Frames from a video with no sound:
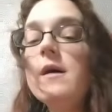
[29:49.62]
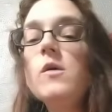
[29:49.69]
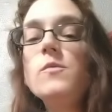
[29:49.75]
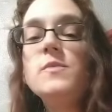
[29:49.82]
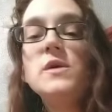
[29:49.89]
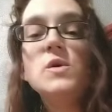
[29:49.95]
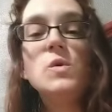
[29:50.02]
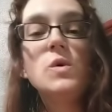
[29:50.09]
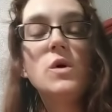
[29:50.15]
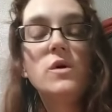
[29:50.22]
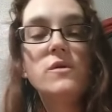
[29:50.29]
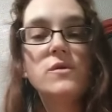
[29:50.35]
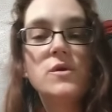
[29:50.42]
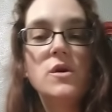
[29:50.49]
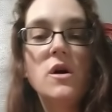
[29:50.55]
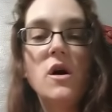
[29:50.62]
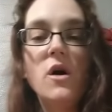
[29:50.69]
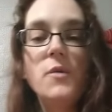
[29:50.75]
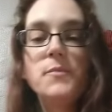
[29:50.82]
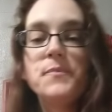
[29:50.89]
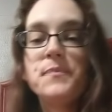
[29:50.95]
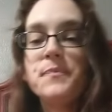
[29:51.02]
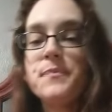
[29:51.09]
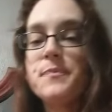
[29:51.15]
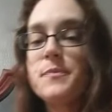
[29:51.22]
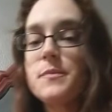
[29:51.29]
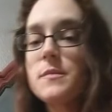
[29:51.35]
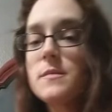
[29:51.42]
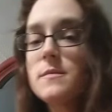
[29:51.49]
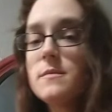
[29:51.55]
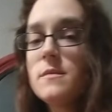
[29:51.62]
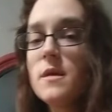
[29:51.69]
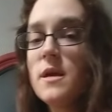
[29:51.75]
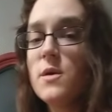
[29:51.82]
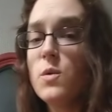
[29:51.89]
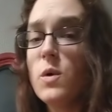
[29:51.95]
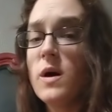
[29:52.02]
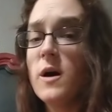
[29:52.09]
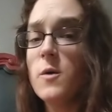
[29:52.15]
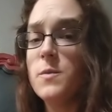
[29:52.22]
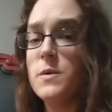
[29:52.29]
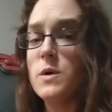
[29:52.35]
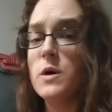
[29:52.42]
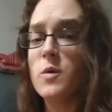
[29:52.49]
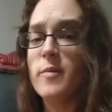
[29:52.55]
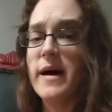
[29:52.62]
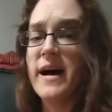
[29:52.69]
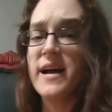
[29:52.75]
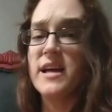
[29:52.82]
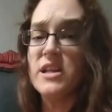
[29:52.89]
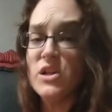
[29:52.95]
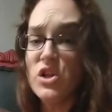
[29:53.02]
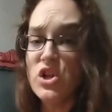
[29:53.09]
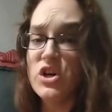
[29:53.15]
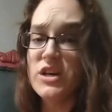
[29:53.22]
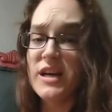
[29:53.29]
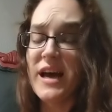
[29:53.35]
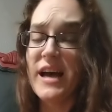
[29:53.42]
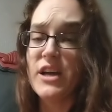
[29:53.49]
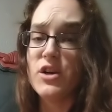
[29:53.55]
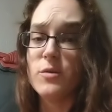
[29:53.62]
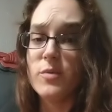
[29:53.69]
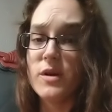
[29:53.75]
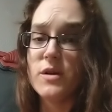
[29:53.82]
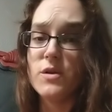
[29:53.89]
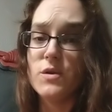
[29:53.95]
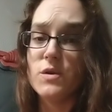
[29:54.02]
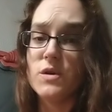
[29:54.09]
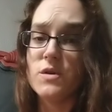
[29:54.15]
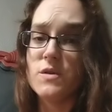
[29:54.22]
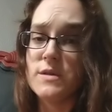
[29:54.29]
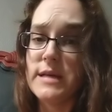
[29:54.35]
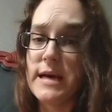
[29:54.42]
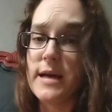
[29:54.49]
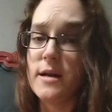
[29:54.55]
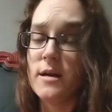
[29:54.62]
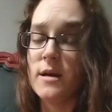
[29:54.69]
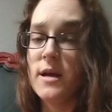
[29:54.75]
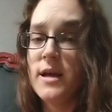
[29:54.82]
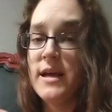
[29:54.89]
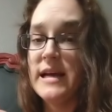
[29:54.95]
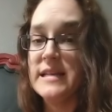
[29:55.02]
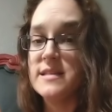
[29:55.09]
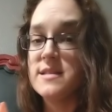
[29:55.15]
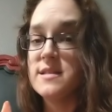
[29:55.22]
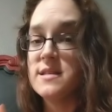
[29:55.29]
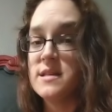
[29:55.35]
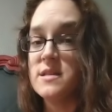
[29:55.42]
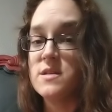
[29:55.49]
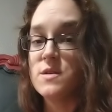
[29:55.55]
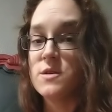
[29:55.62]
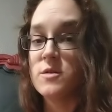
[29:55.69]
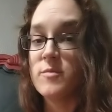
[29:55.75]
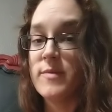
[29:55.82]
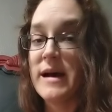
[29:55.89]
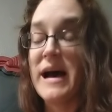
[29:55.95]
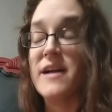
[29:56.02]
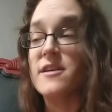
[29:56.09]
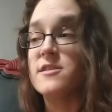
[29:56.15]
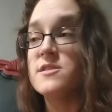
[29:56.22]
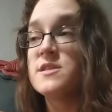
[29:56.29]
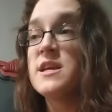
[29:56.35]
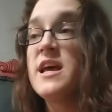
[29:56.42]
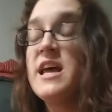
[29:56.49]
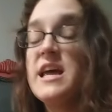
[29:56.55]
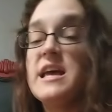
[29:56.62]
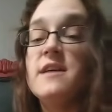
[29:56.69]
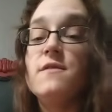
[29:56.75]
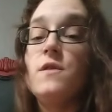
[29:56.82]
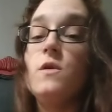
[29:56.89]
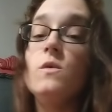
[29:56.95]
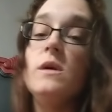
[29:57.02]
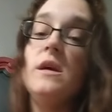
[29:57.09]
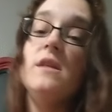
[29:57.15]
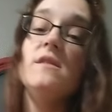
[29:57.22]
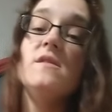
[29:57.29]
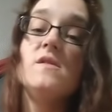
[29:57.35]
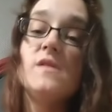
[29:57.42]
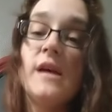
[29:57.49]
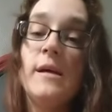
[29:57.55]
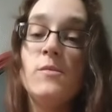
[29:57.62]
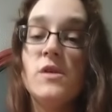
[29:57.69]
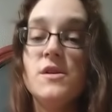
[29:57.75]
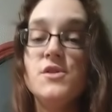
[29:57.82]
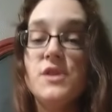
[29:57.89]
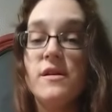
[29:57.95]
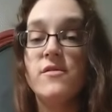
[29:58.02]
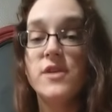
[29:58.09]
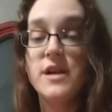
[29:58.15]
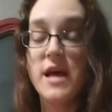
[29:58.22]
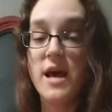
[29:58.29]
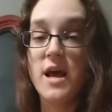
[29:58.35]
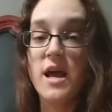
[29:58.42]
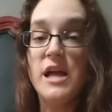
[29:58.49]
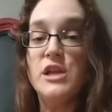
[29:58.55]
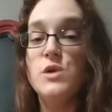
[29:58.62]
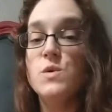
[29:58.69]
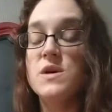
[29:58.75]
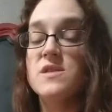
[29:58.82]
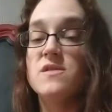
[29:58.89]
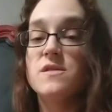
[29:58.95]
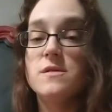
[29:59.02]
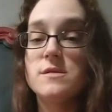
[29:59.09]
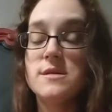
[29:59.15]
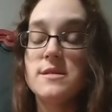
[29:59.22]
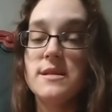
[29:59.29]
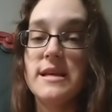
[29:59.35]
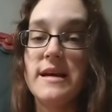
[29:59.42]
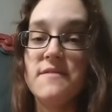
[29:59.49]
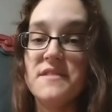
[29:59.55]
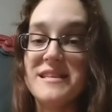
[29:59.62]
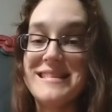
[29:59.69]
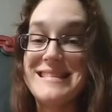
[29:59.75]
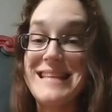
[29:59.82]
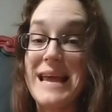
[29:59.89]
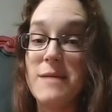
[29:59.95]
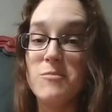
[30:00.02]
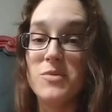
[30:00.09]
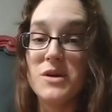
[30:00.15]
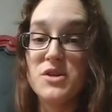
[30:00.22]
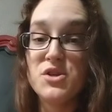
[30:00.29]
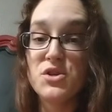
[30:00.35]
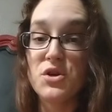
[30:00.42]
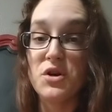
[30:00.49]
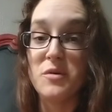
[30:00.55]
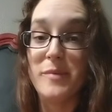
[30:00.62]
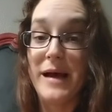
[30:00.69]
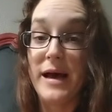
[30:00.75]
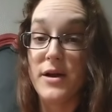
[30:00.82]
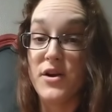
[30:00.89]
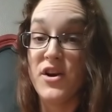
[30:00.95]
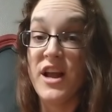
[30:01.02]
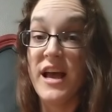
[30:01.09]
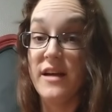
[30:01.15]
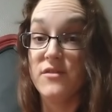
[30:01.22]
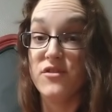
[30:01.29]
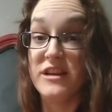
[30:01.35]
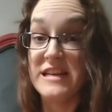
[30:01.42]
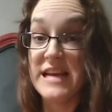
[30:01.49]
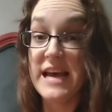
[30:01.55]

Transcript: help you overall. It will help you go back and look at your blood glucose data and see certain patterns. If you eat the same lunch every day and you consistently have the same blood sugar pattern every